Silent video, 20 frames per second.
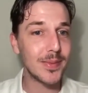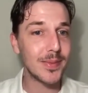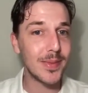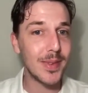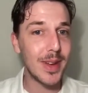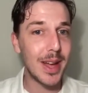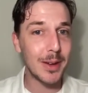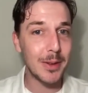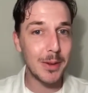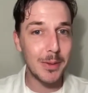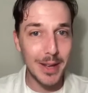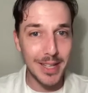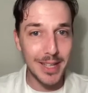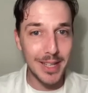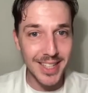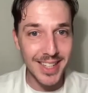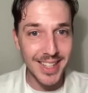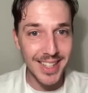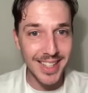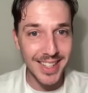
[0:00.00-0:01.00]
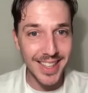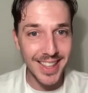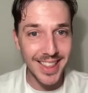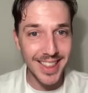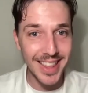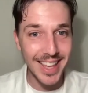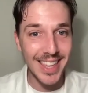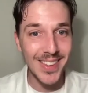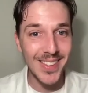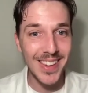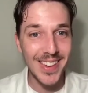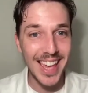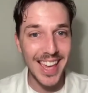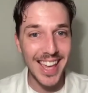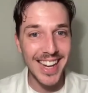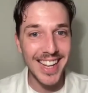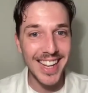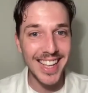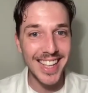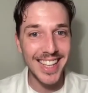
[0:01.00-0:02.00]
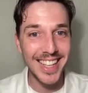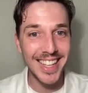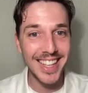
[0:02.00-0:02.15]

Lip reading: Ahmad Mater, thank you again.